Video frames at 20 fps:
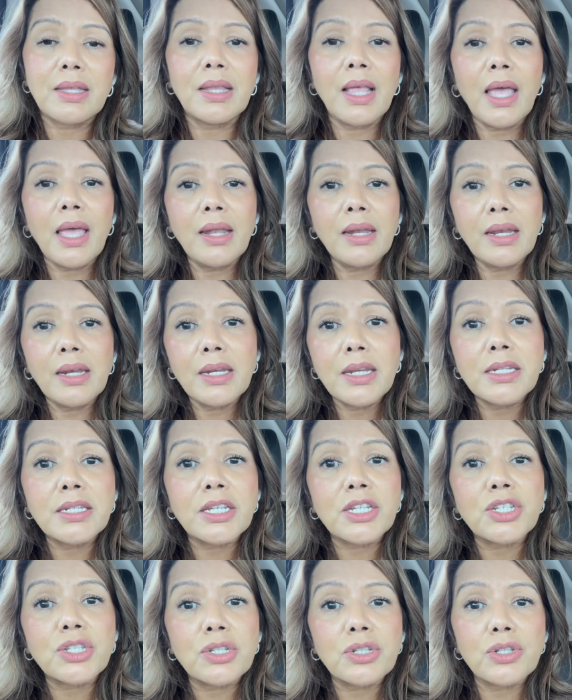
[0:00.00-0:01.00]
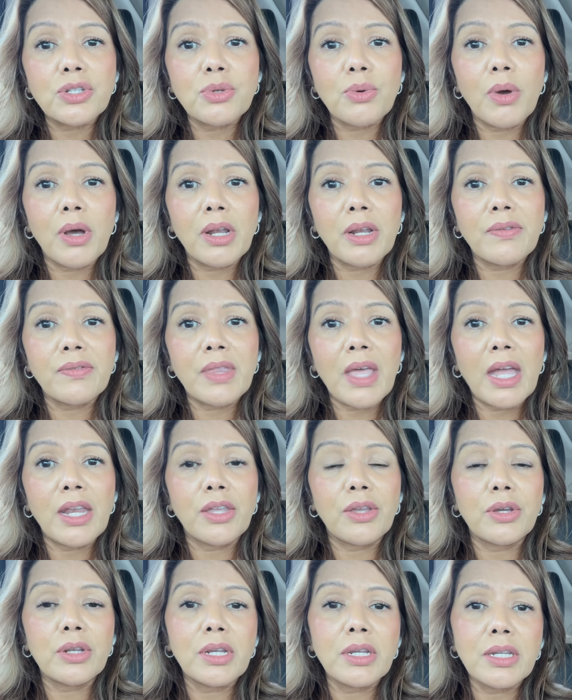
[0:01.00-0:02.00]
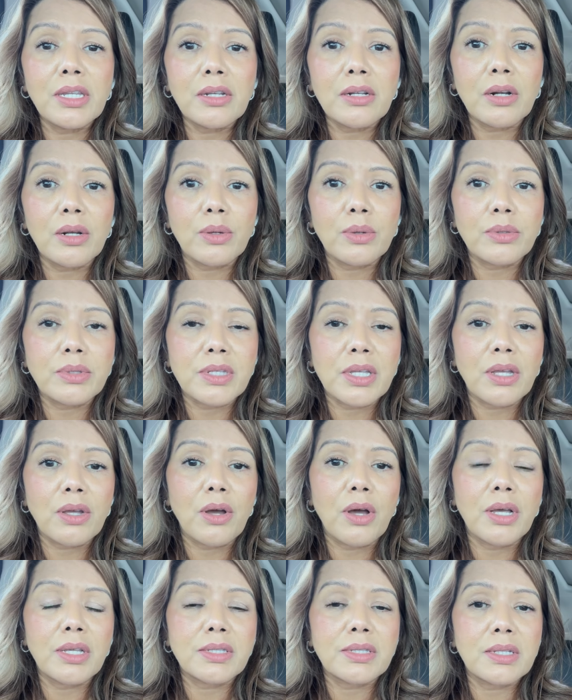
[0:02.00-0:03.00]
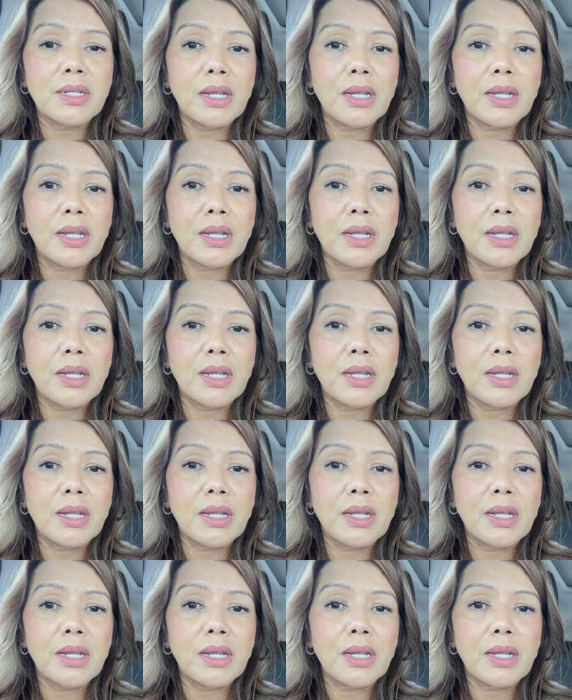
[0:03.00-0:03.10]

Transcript: Then in addition to all of that, you're going to need closing costs.